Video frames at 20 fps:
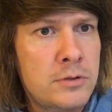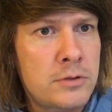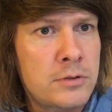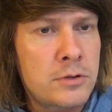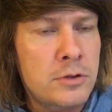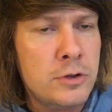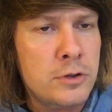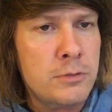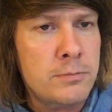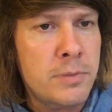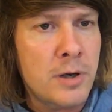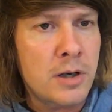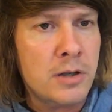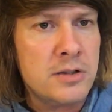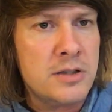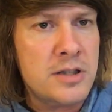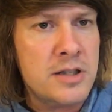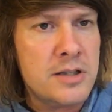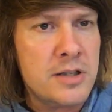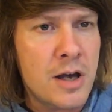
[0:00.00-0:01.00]
2
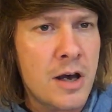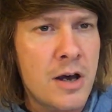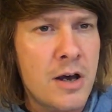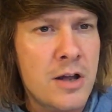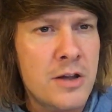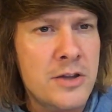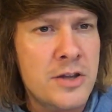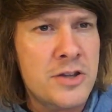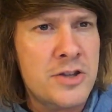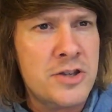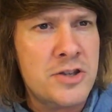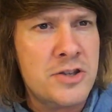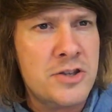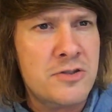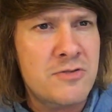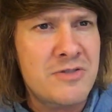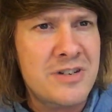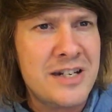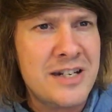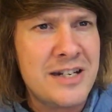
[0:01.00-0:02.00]
boxes on the
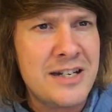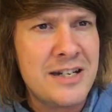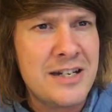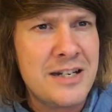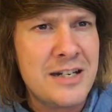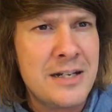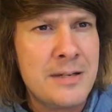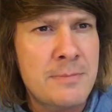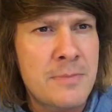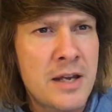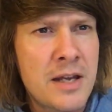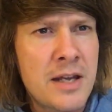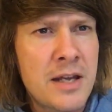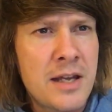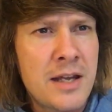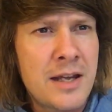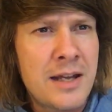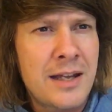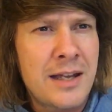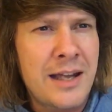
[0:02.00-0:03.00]
stream.
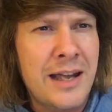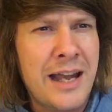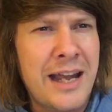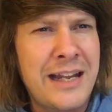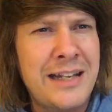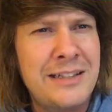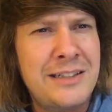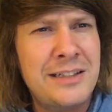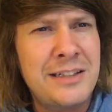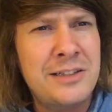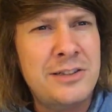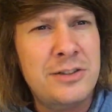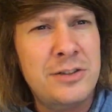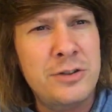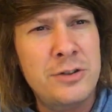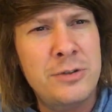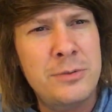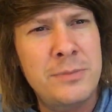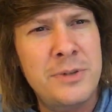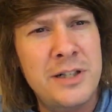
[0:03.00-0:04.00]

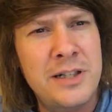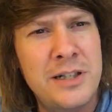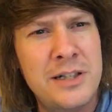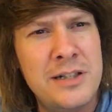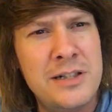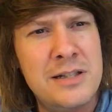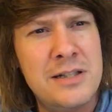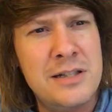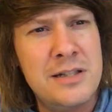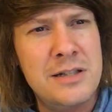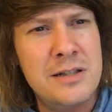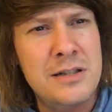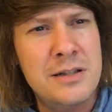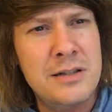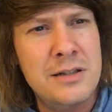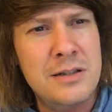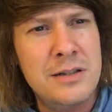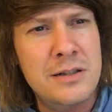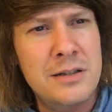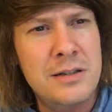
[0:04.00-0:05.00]
82 minutes.
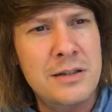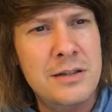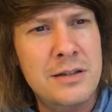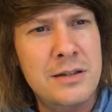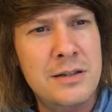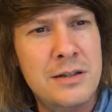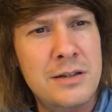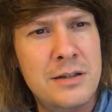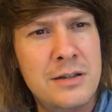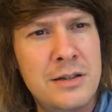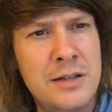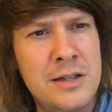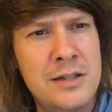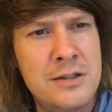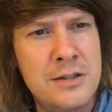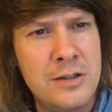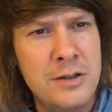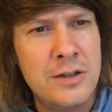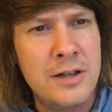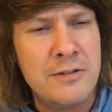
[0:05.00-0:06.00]

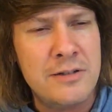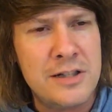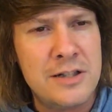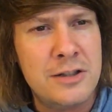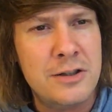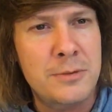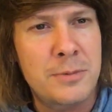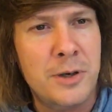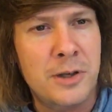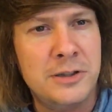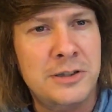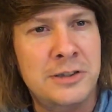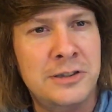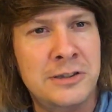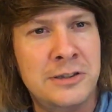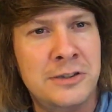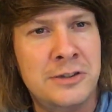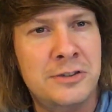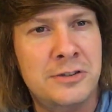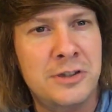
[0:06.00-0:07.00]
There is 2 boxes on
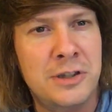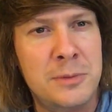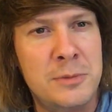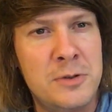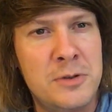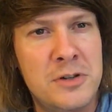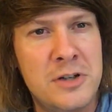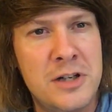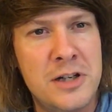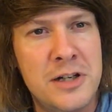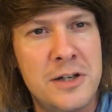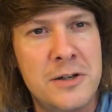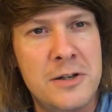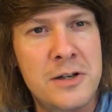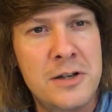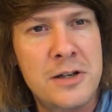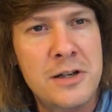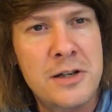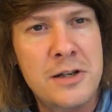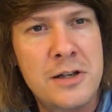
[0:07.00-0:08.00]
the stream. You're right.
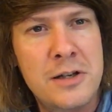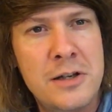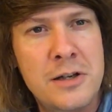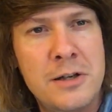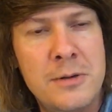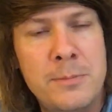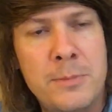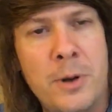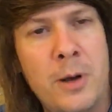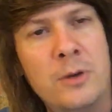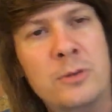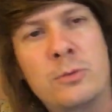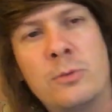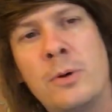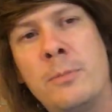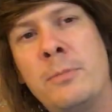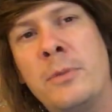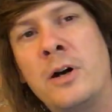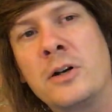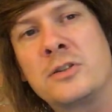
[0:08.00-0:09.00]
Box
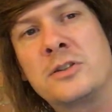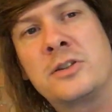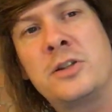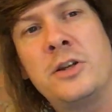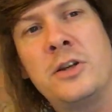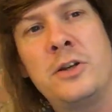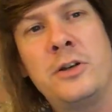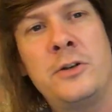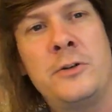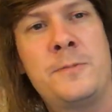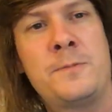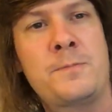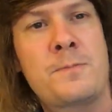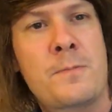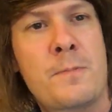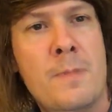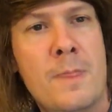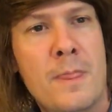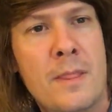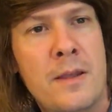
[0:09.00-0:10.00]
1, box 2.
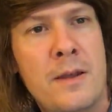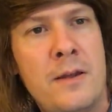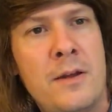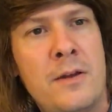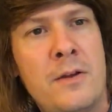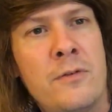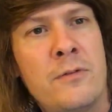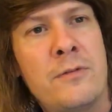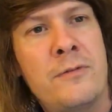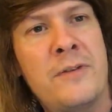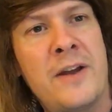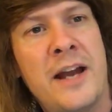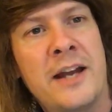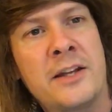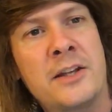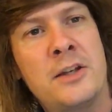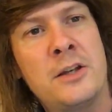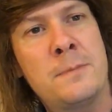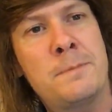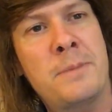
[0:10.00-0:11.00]

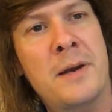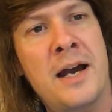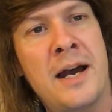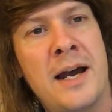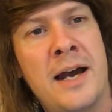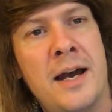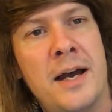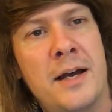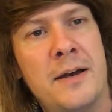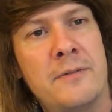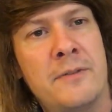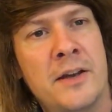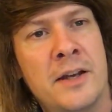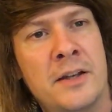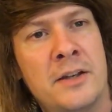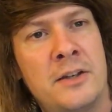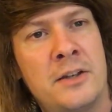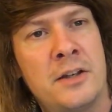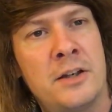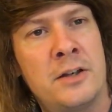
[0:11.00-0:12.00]
Thank you, Pat.
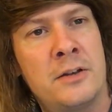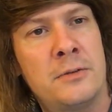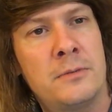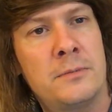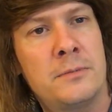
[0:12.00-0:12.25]
Thank you.